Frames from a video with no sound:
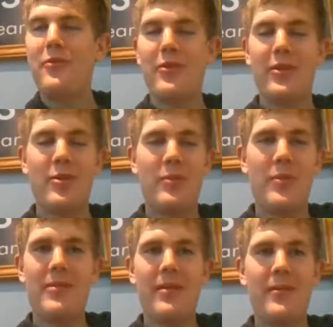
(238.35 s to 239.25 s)
for the
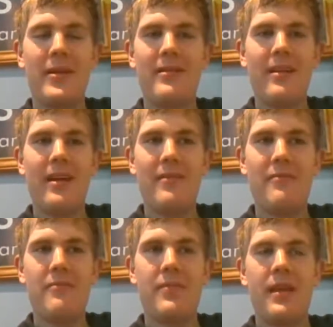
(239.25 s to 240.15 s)
compliment. I mean, I
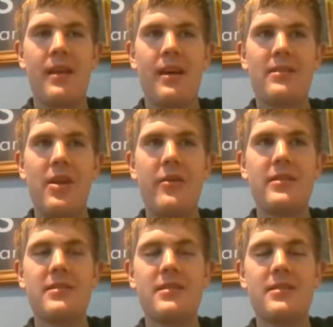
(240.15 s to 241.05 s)
don't know.
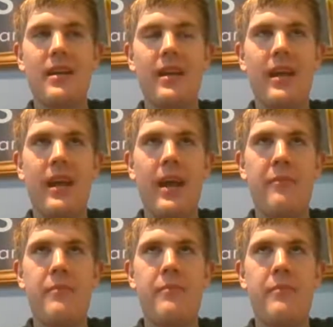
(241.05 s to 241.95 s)
I've
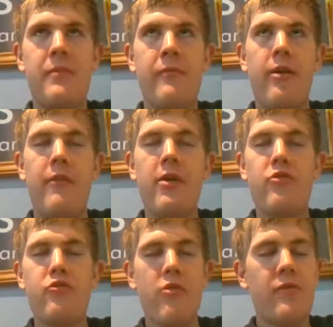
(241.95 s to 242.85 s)
been very
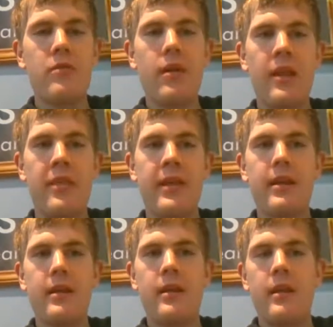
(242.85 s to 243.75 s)
driven, and I
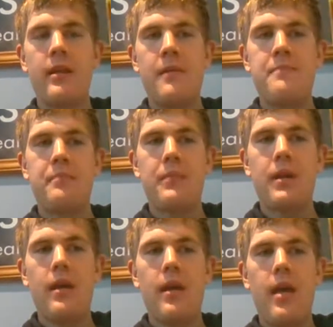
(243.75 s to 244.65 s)
think
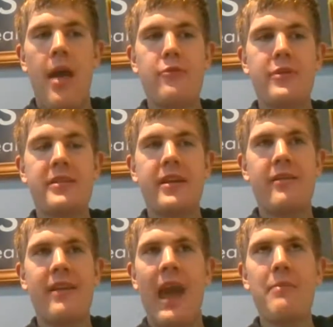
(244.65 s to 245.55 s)
Everest kind of
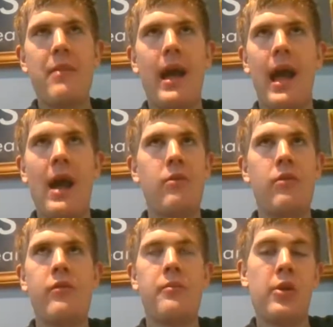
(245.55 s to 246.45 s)
came out
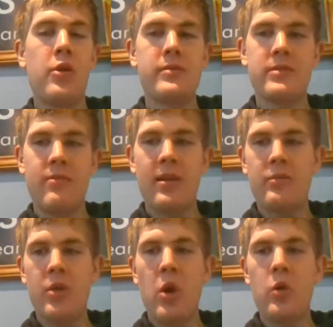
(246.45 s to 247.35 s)
of the blue as a
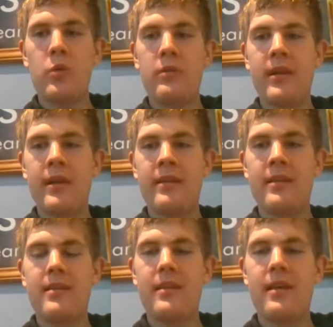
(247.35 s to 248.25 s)
random goal, and
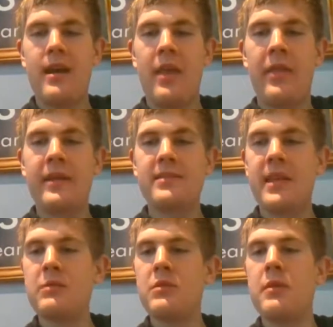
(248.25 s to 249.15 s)
I think it
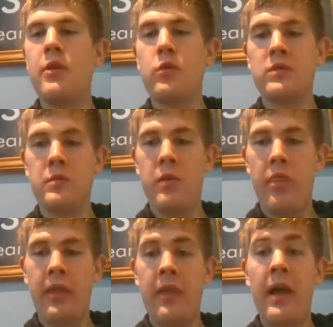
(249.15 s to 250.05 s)
seemed to be the ultimate
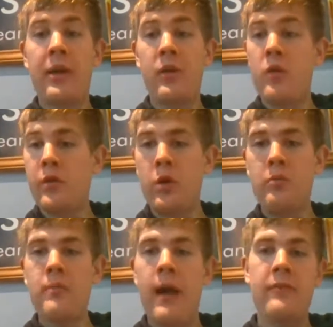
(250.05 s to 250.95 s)
thing that I could
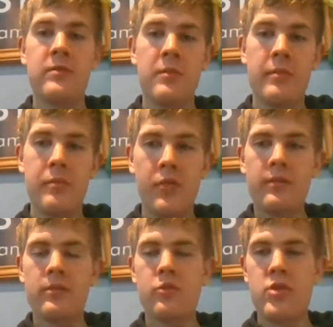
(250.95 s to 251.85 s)
overcome after my
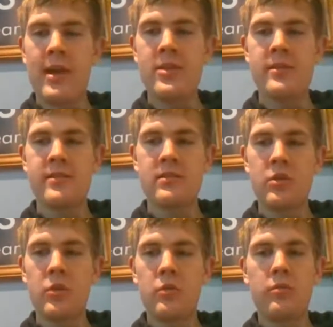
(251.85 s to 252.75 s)
personal challenges at
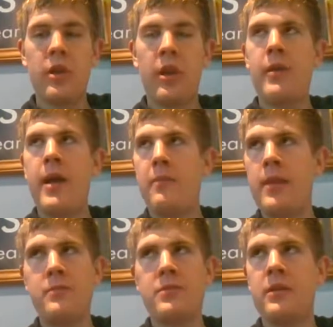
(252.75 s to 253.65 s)
school. My
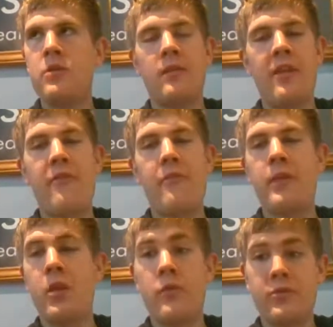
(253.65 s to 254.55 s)
epilepsy just left
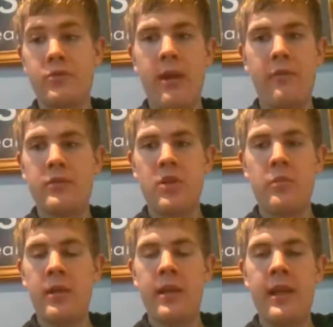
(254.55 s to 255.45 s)
me a nervous wreck for so
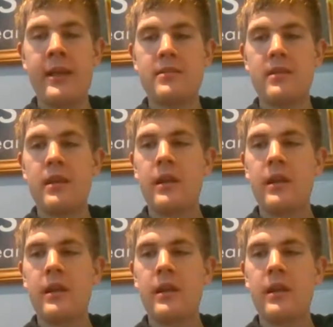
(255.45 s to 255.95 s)
many years,